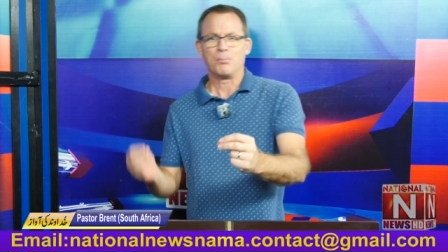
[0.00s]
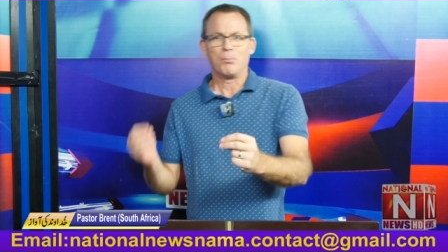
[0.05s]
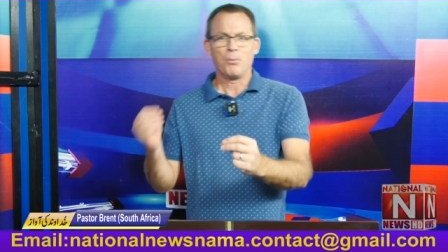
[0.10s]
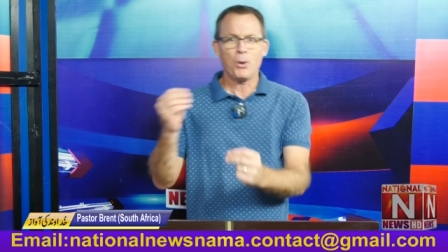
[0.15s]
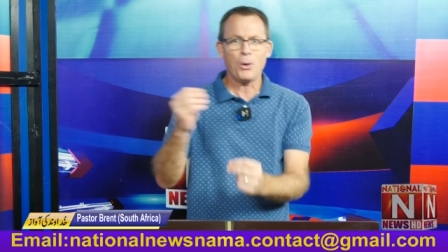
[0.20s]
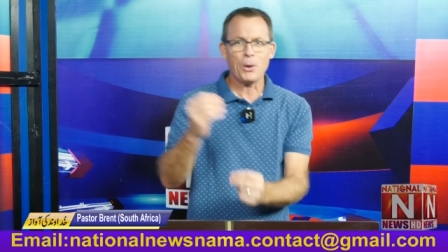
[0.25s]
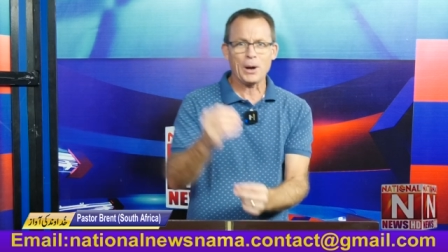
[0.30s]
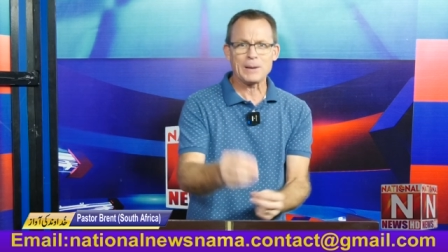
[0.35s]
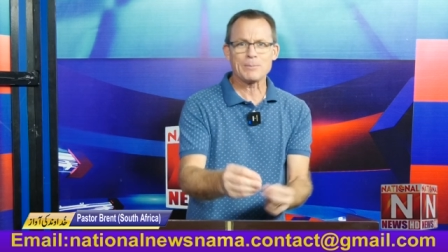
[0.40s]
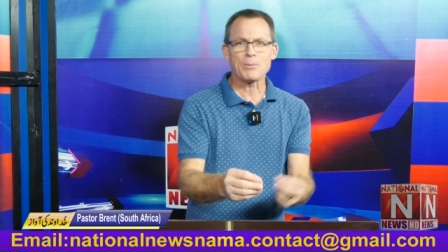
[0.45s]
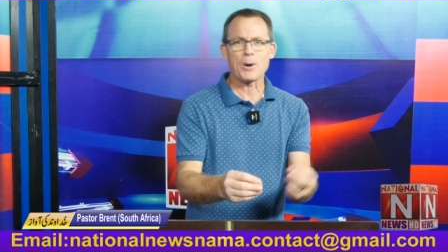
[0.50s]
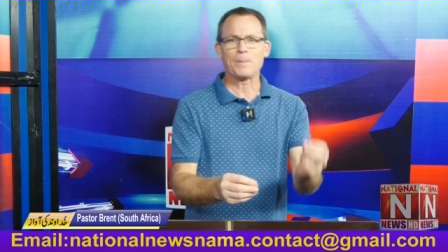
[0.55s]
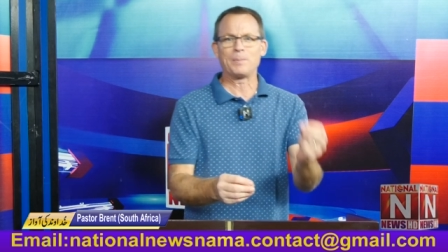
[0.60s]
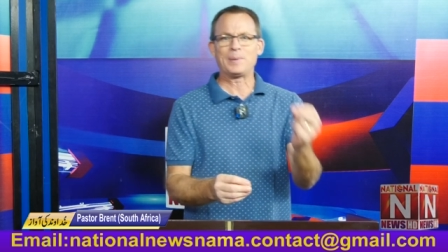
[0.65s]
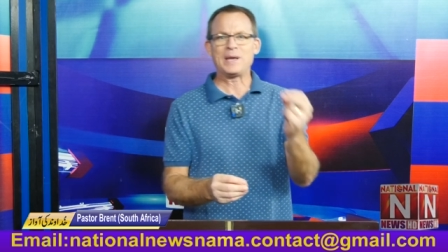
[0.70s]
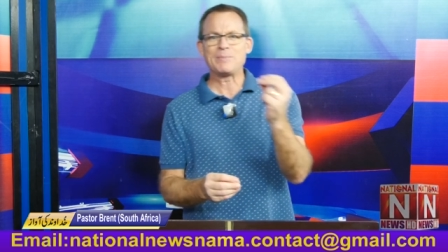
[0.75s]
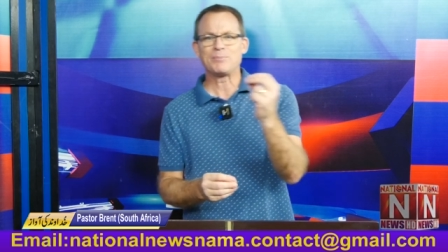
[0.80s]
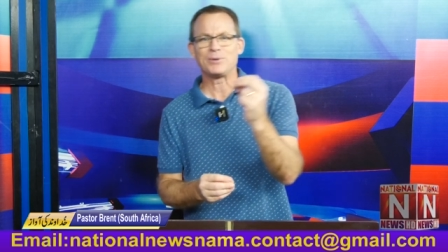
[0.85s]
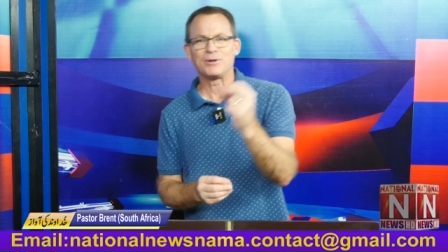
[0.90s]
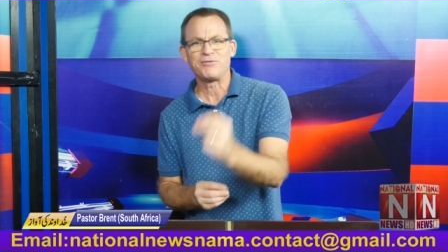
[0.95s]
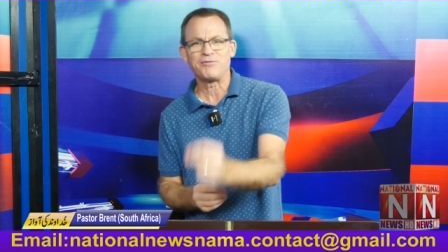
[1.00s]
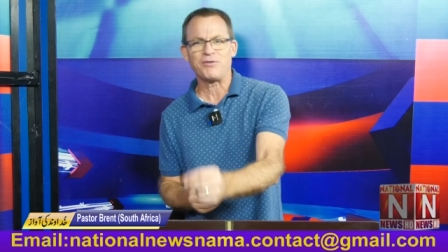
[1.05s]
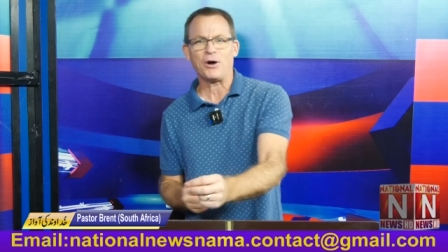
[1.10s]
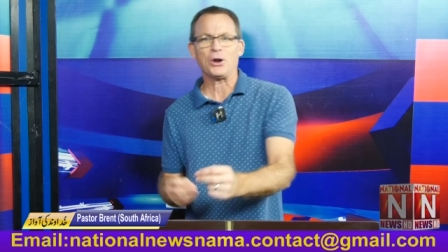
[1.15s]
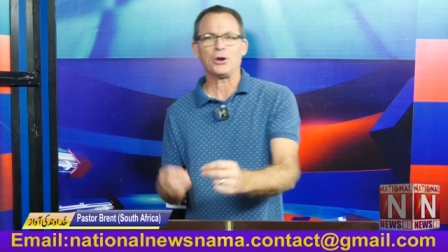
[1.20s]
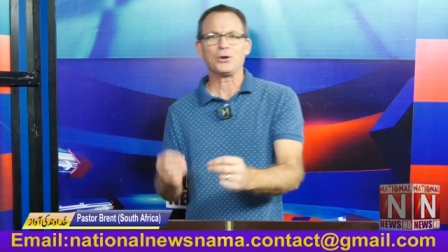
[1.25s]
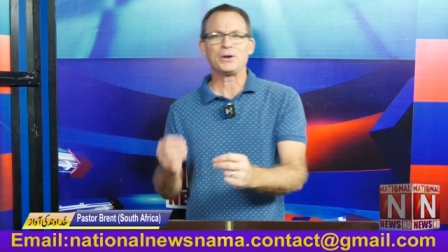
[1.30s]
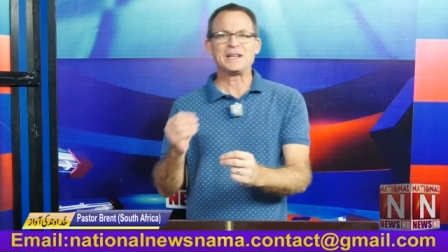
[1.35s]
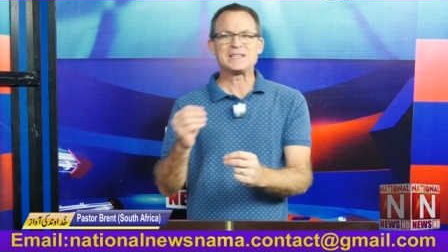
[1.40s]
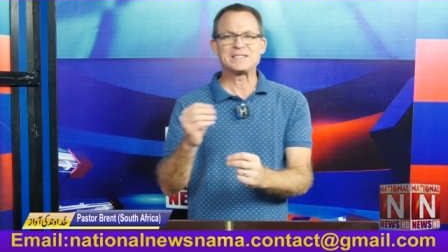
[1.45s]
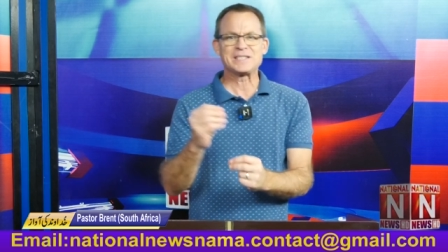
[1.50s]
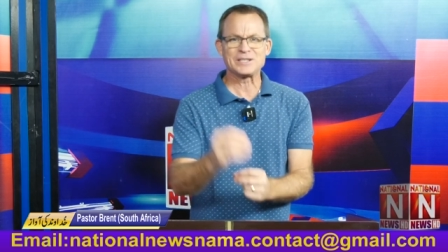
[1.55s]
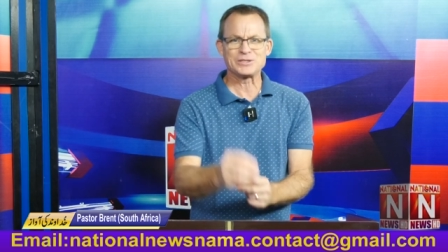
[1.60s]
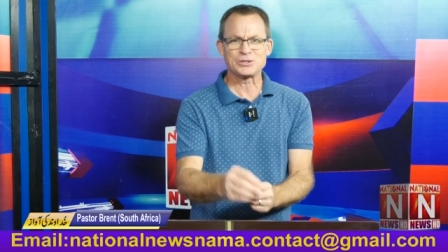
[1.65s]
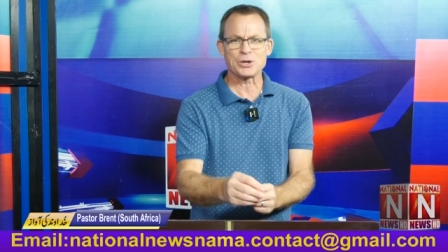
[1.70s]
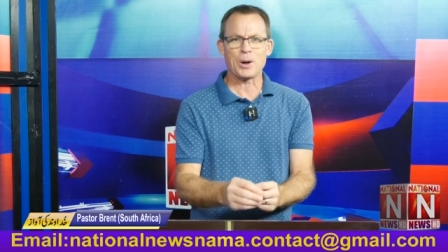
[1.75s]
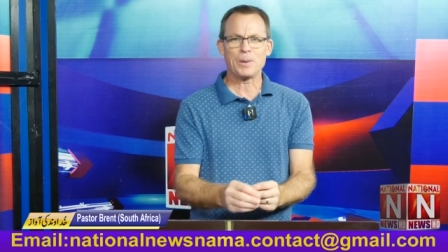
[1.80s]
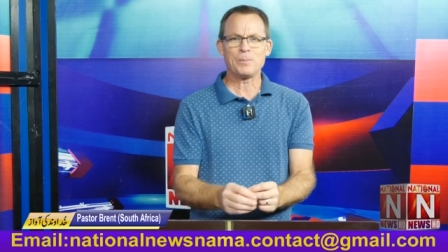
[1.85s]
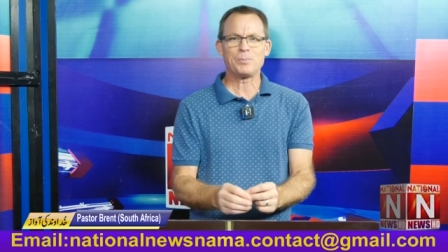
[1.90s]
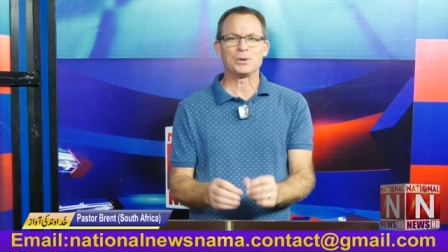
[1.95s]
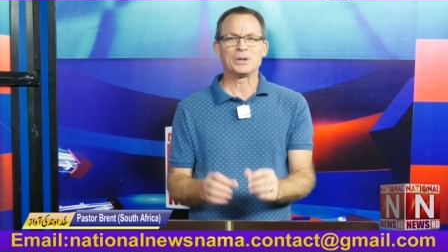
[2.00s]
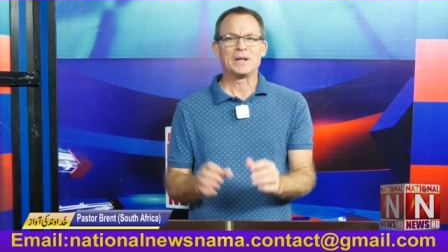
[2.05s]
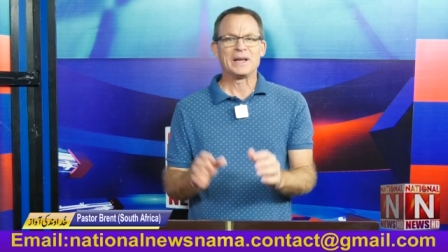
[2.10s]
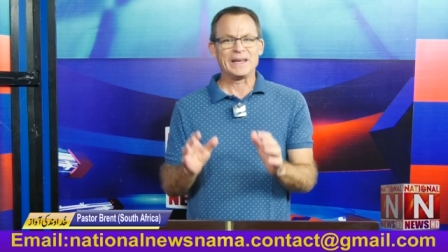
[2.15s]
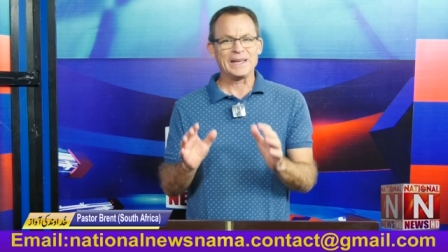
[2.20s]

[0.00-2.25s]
More and more people followed his example.